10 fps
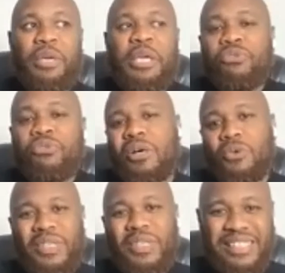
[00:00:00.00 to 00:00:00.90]
People
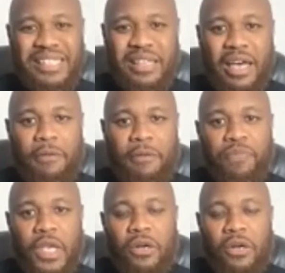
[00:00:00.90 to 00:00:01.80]
don't really see that.
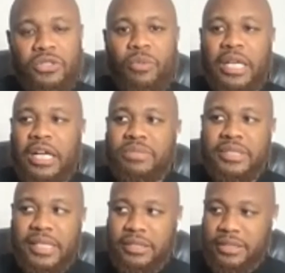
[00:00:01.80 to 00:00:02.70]
So when it
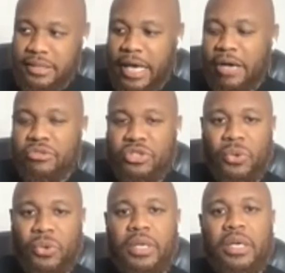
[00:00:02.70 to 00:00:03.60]
comes down
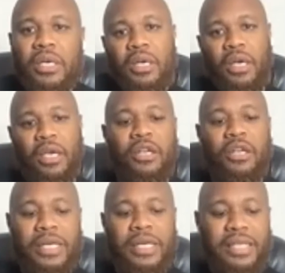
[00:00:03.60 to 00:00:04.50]
to it,
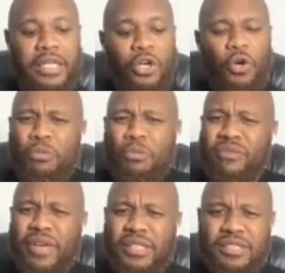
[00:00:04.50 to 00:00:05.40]
it's like, who
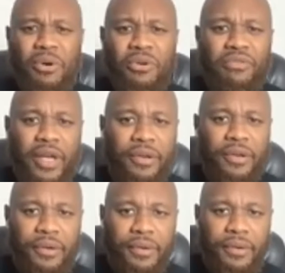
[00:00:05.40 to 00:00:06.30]
motivates the motivator?
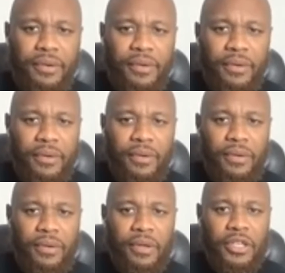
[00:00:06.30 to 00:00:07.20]

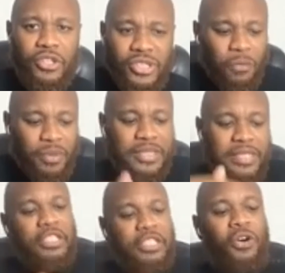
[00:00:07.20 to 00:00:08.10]
You're so
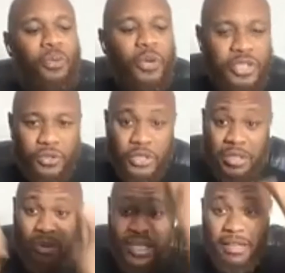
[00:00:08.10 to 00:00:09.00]
busy, we're so
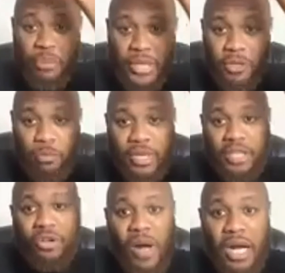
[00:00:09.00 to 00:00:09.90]
used to being the pillar,
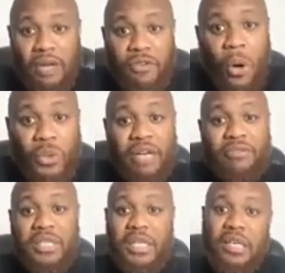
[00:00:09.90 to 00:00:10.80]
being the rock of holding
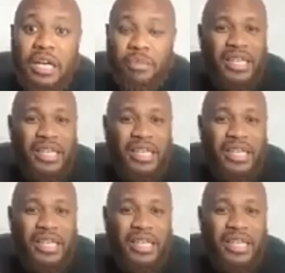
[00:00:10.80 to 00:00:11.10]
everything up.